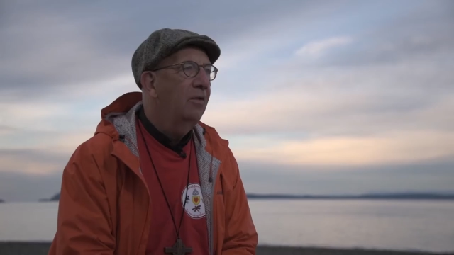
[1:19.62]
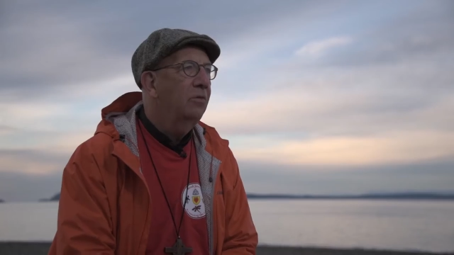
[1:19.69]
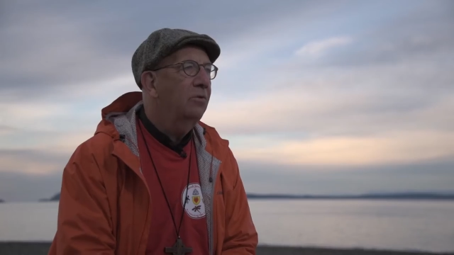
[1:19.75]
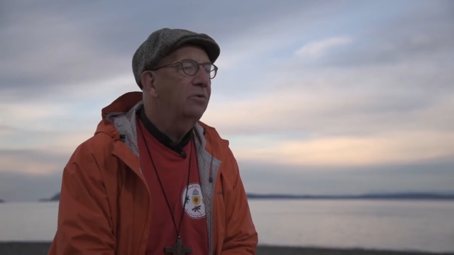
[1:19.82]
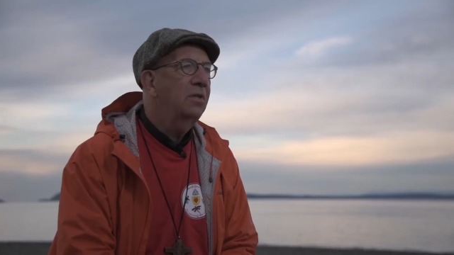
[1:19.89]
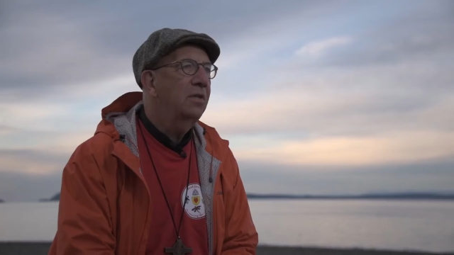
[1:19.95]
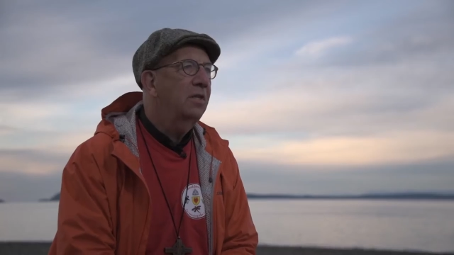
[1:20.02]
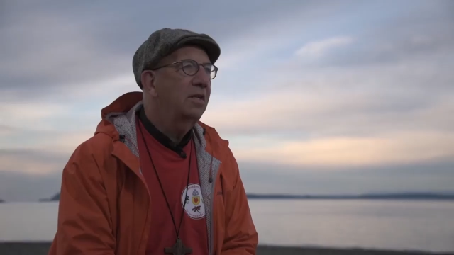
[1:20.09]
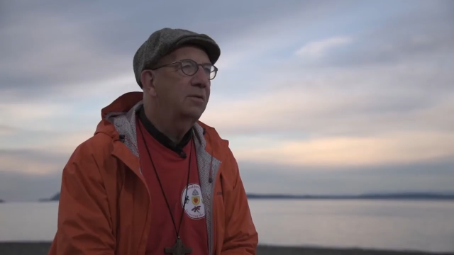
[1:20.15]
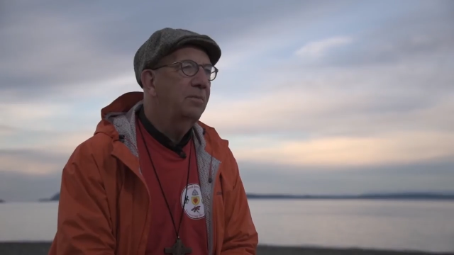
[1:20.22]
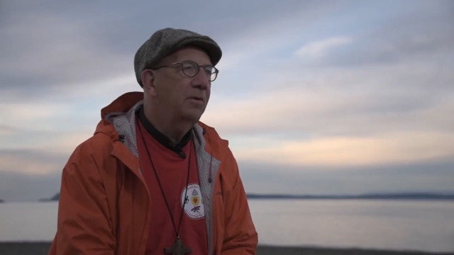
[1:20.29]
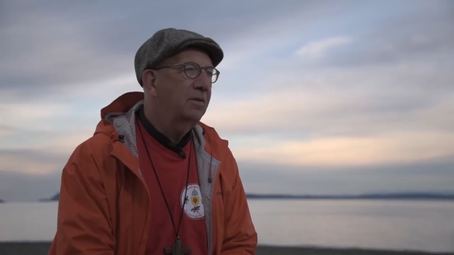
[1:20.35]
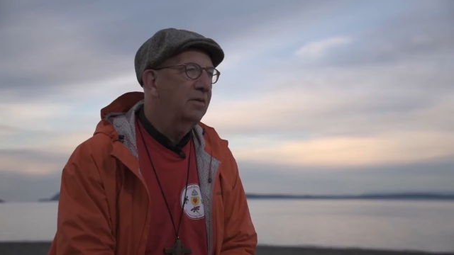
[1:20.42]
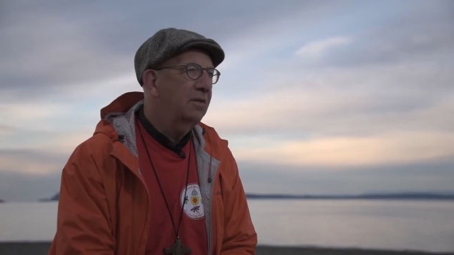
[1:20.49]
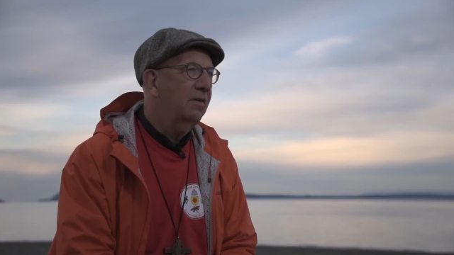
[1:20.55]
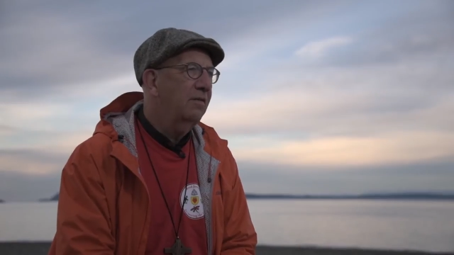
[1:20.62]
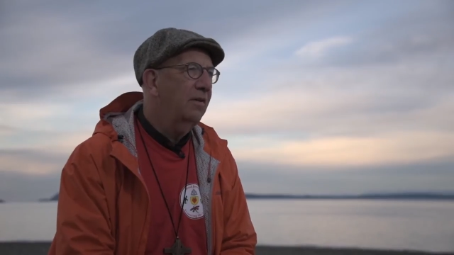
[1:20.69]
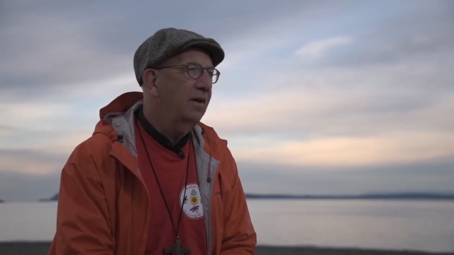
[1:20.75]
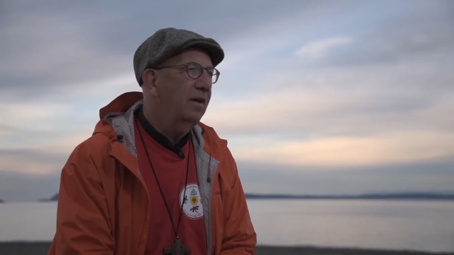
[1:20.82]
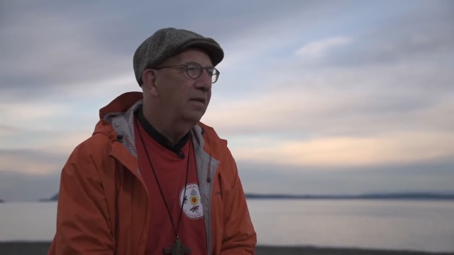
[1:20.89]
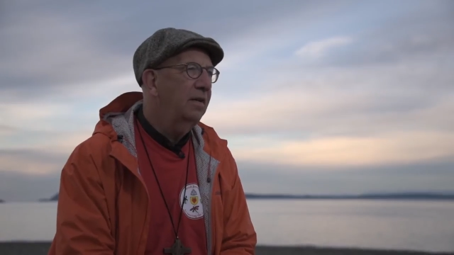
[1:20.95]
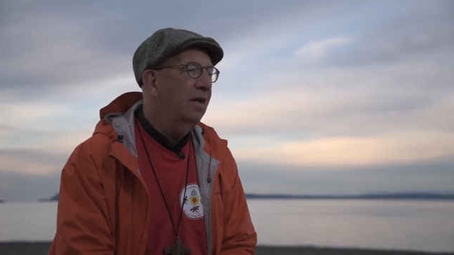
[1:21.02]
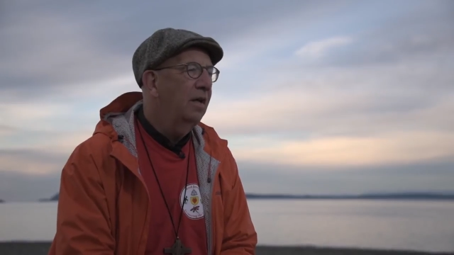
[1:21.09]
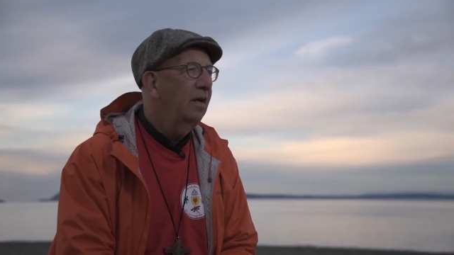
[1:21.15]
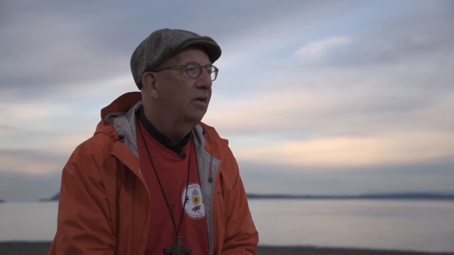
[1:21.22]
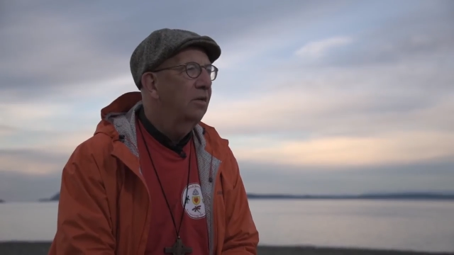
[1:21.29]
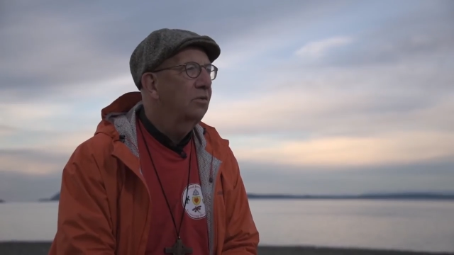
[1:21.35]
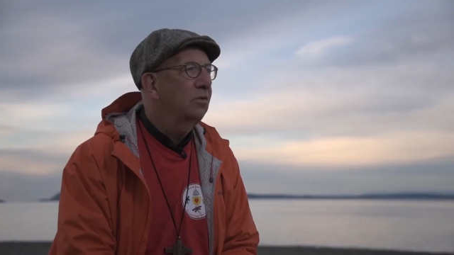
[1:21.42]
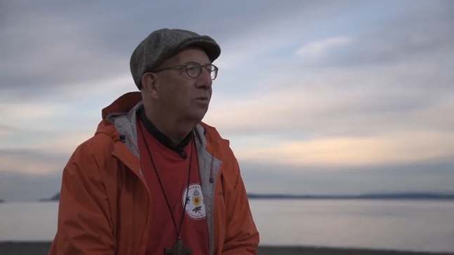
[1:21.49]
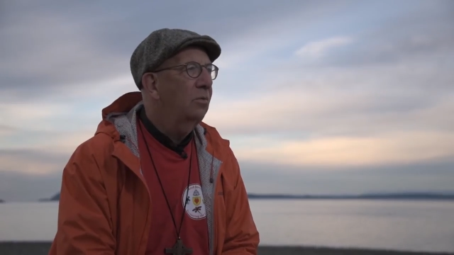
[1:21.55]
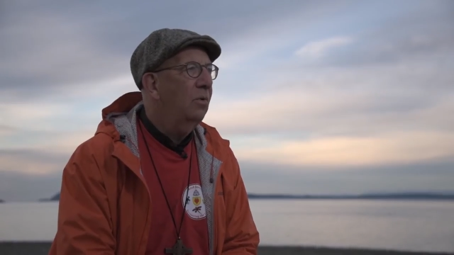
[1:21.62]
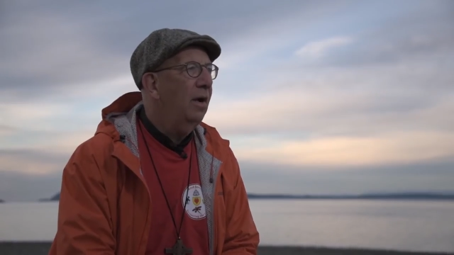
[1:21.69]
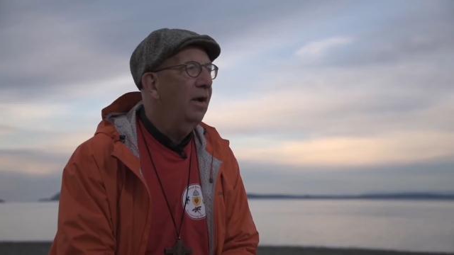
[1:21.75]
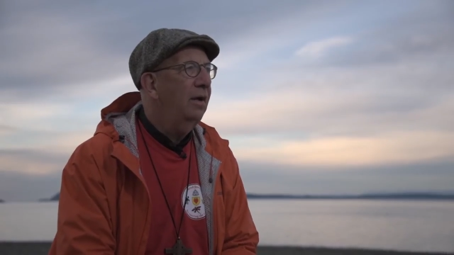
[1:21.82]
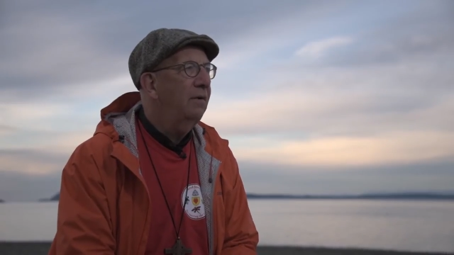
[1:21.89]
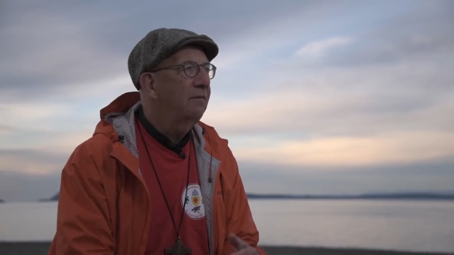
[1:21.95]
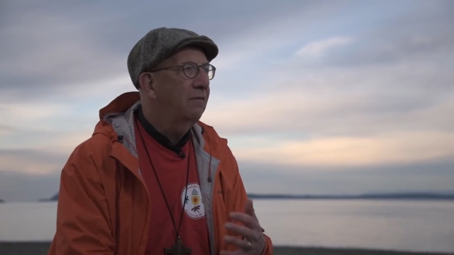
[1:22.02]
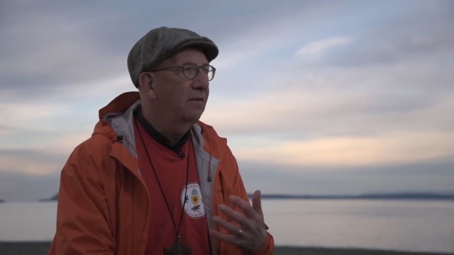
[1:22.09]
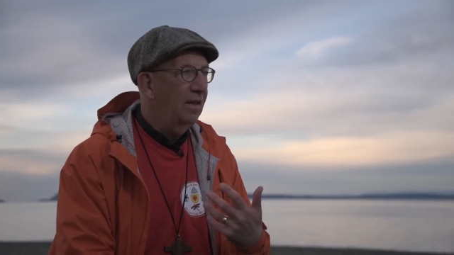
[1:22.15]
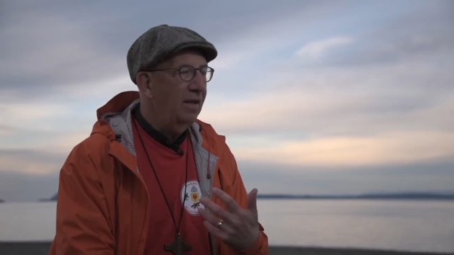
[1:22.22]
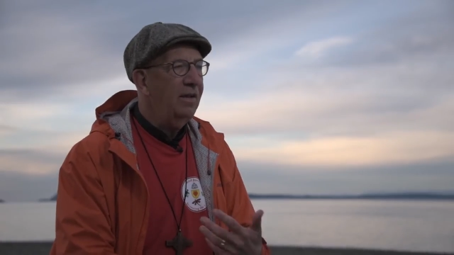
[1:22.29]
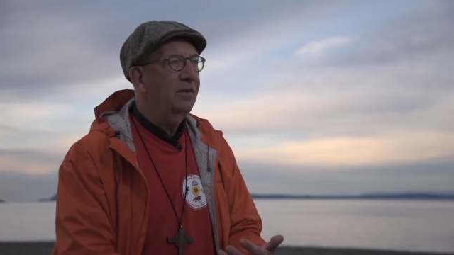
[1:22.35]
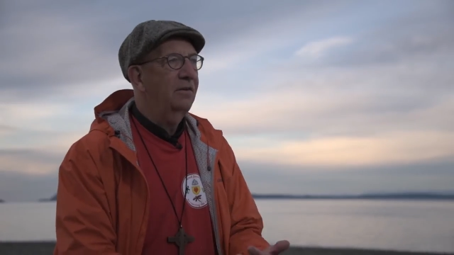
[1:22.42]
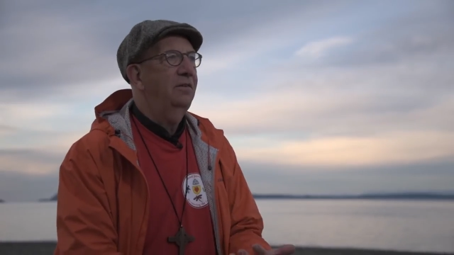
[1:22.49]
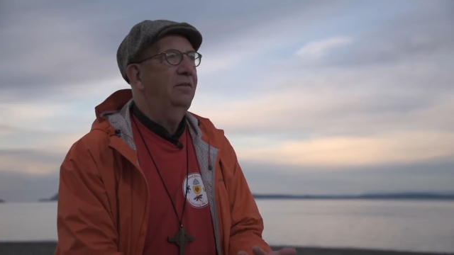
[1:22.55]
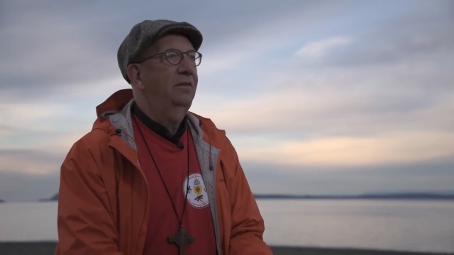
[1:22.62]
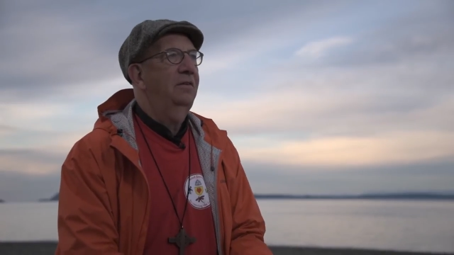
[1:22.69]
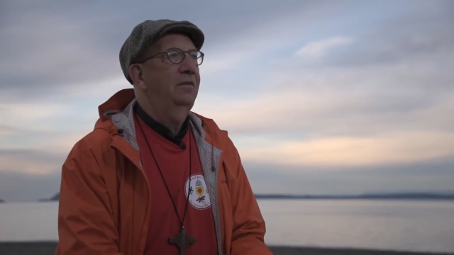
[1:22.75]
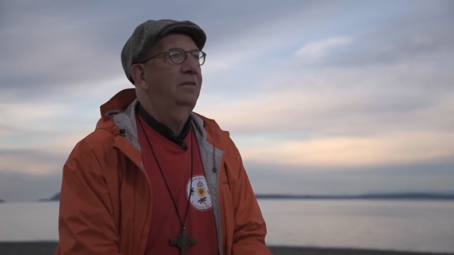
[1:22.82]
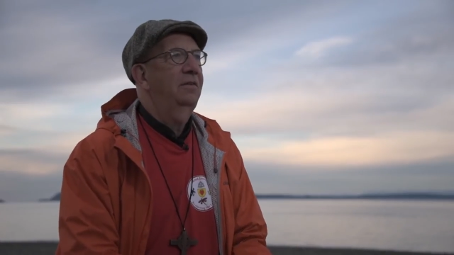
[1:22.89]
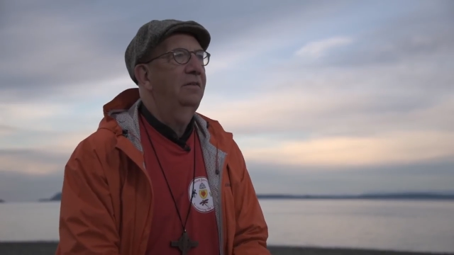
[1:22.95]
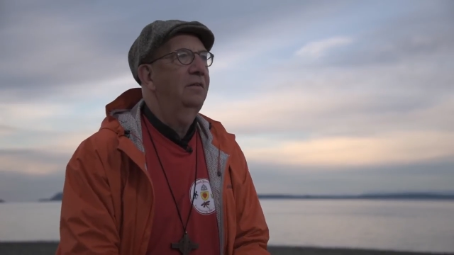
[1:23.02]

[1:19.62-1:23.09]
Those are the experiences I've had. So what I've learned